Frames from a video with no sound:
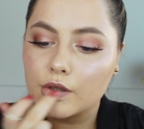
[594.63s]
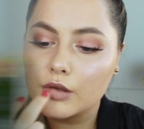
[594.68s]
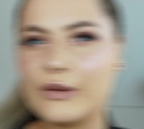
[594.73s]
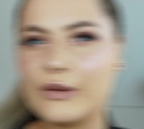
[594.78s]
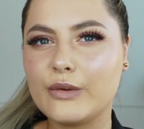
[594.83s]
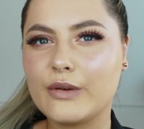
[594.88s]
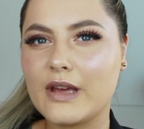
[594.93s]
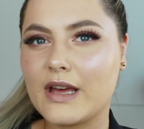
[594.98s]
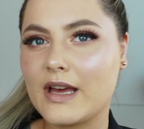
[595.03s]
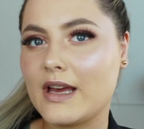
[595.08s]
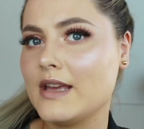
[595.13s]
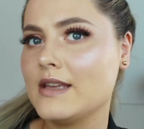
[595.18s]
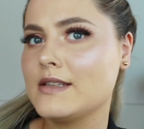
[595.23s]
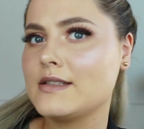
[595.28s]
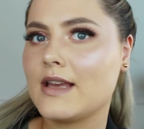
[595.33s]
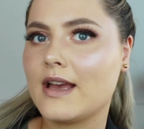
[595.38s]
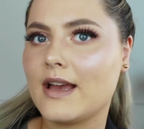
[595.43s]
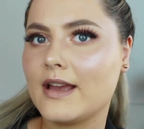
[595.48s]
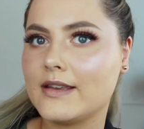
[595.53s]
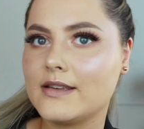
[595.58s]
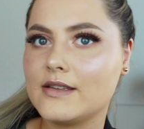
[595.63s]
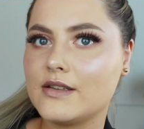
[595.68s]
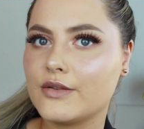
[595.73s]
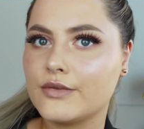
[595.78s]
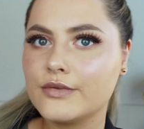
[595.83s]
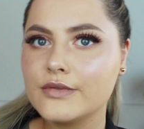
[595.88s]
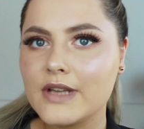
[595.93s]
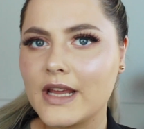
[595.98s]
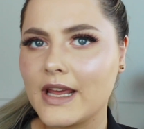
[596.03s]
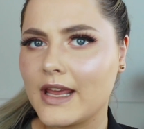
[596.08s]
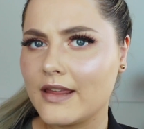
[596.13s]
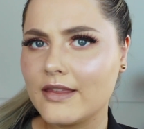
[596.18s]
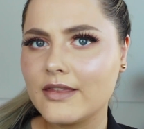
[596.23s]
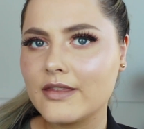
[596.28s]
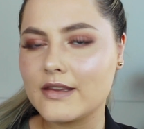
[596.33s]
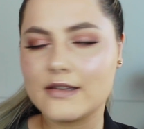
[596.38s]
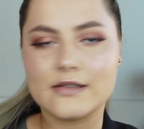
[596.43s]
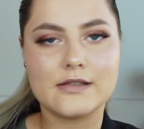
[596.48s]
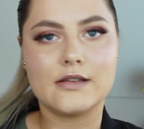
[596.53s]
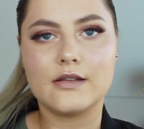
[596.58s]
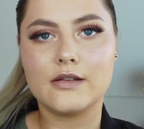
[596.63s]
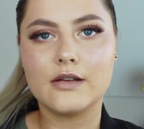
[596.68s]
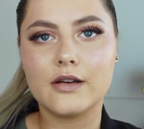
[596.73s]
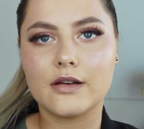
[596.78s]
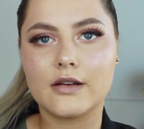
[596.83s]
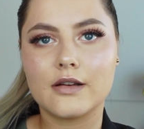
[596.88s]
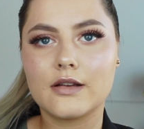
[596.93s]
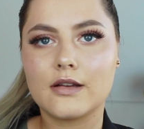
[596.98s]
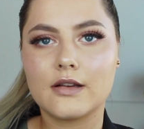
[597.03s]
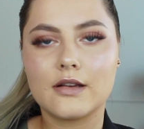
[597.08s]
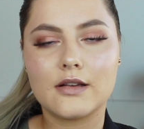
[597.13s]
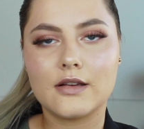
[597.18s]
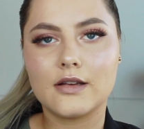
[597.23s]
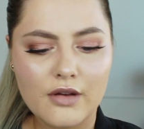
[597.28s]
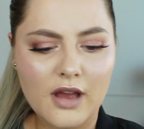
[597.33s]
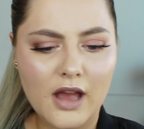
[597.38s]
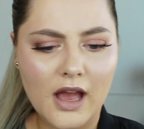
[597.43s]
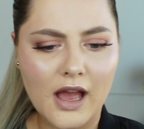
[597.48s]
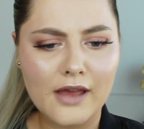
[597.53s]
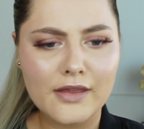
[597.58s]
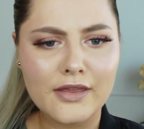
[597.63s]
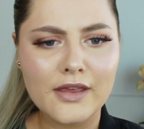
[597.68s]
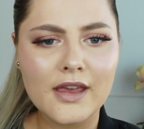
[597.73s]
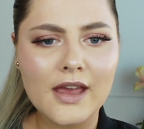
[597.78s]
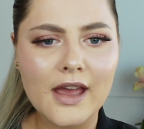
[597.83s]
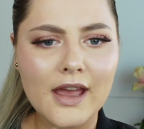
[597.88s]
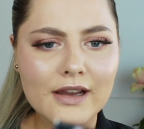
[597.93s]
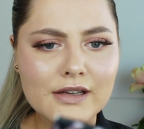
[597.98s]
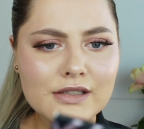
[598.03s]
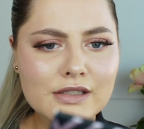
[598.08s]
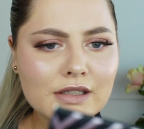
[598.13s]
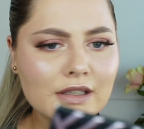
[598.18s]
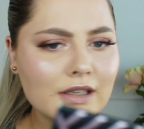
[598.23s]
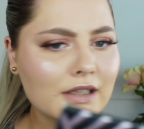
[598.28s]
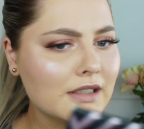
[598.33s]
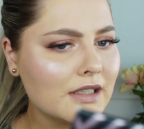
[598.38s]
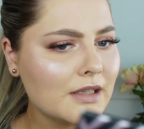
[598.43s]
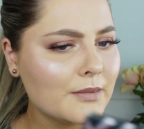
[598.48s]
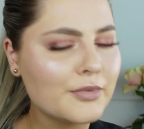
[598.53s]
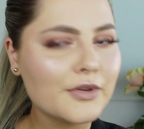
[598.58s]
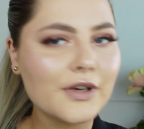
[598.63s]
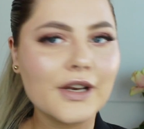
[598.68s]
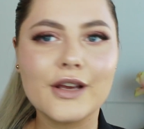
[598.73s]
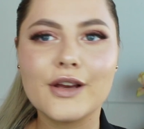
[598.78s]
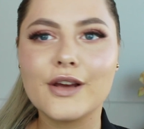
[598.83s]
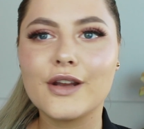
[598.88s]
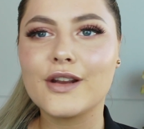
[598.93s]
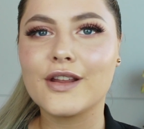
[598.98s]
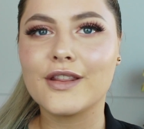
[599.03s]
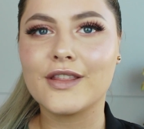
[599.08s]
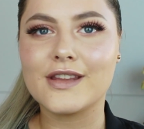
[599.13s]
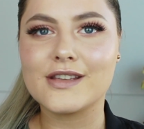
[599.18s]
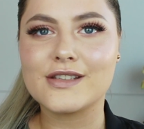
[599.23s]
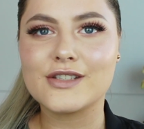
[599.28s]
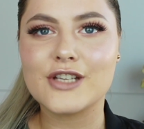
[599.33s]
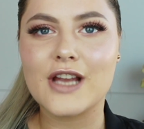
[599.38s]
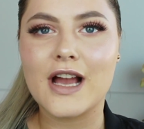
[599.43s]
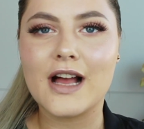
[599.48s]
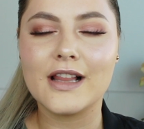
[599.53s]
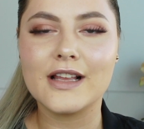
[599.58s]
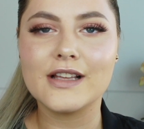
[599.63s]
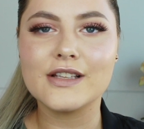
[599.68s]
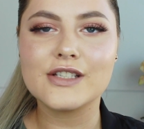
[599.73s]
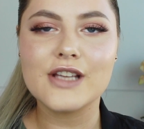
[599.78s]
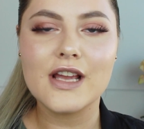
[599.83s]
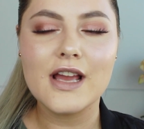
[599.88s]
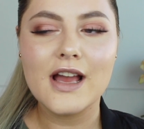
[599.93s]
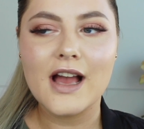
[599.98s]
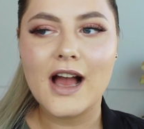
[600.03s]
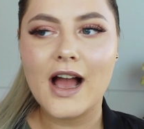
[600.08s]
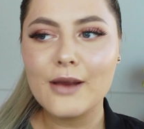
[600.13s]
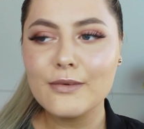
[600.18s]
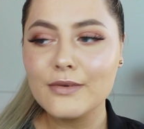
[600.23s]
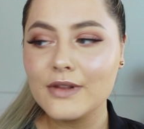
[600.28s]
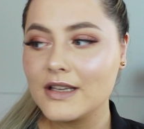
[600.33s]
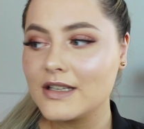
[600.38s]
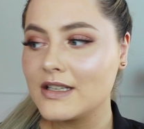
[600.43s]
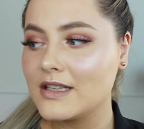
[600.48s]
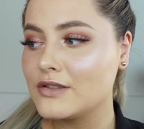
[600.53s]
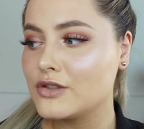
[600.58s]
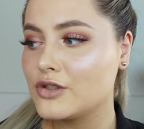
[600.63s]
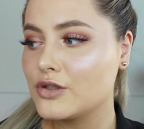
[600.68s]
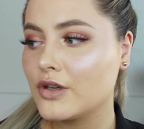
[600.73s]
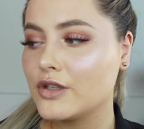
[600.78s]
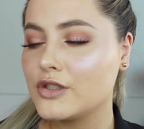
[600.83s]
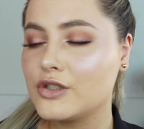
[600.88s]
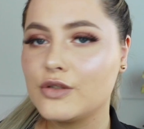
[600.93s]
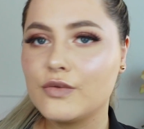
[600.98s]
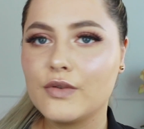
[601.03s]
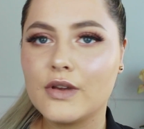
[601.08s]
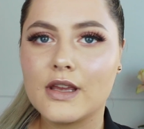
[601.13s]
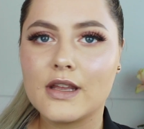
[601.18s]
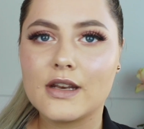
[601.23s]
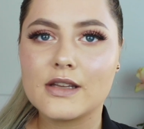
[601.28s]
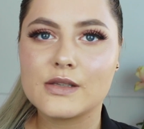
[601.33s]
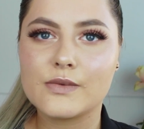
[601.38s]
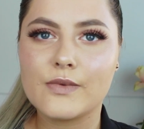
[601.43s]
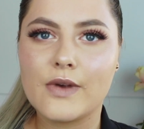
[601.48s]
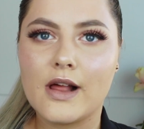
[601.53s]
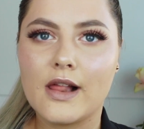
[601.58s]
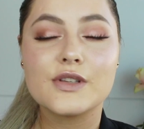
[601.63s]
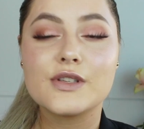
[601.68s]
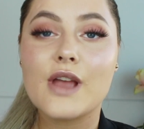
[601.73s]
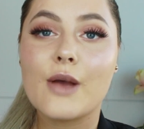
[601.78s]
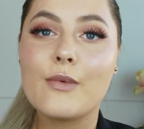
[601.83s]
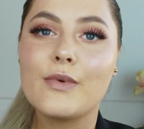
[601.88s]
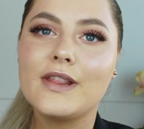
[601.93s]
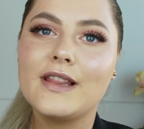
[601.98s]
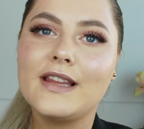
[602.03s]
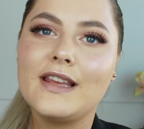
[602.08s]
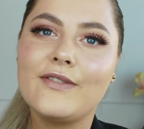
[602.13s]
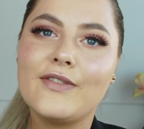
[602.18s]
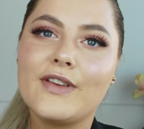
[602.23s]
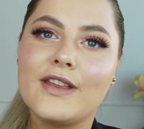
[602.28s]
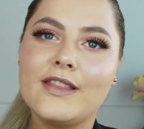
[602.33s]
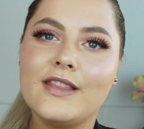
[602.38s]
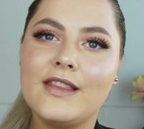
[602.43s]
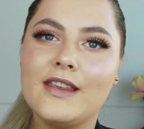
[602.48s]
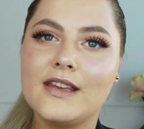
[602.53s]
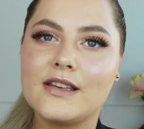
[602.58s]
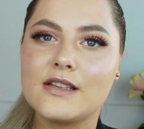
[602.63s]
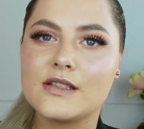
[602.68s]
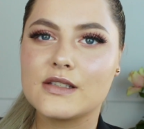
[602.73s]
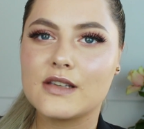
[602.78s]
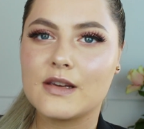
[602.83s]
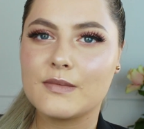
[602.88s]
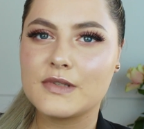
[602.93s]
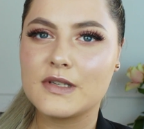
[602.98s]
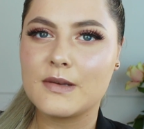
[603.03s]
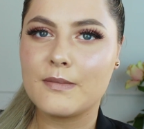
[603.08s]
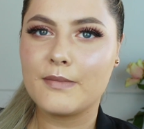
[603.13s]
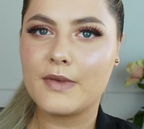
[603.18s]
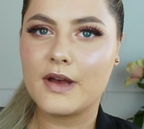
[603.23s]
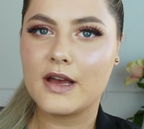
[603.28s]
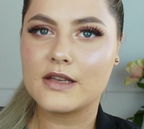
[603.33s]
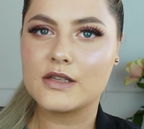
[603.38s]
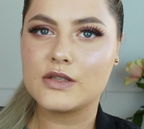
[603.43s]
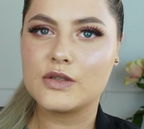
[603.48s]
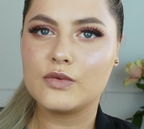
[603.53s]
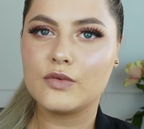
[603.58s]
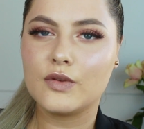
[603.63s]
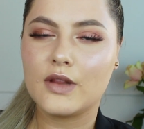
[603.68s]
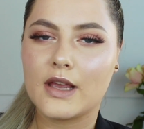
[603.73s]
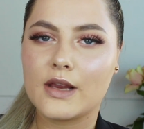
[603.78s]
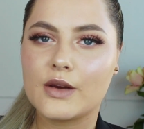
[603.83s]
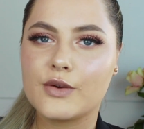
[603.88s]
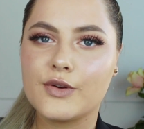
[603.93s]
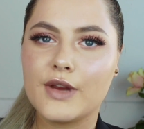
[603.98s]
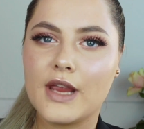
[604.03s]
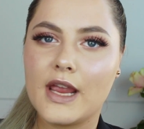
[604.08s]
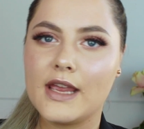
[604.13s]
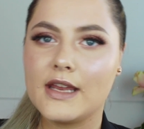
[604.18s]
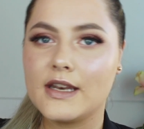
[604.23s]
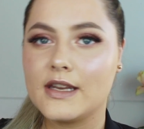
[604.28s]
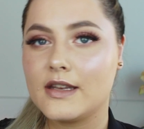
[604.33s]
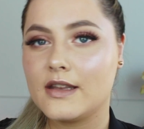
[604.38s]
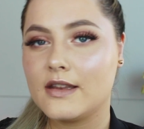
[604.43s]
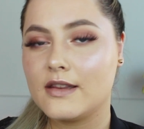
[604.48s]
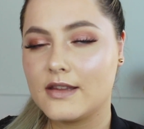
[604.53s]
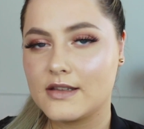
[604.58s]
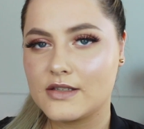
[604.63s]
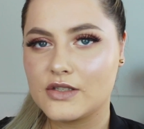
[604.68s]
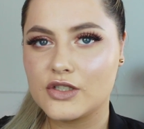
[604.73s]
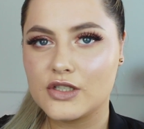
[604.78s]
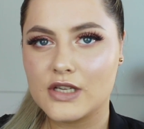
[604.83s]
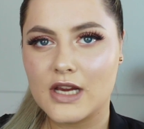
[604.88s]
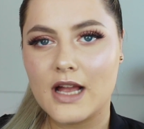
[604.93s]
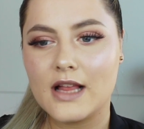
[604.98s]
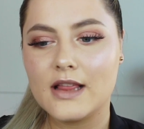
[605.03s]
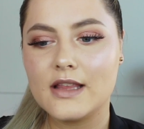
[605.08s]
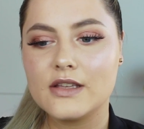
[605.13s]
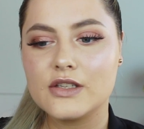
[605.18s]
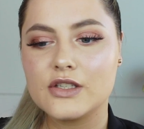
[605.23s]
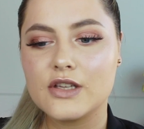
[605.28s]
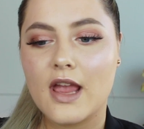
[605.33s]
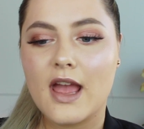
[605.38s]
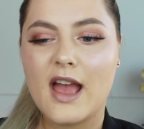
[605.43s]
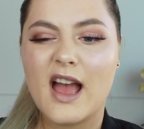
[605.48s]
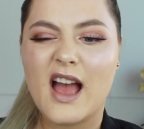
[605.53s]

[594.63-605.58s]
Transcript: You guys, I don't hate this look. I think I actually did pretty good on this challenge. I really enjoyed doing it as well. So I will leave in the description box who like created this challenge.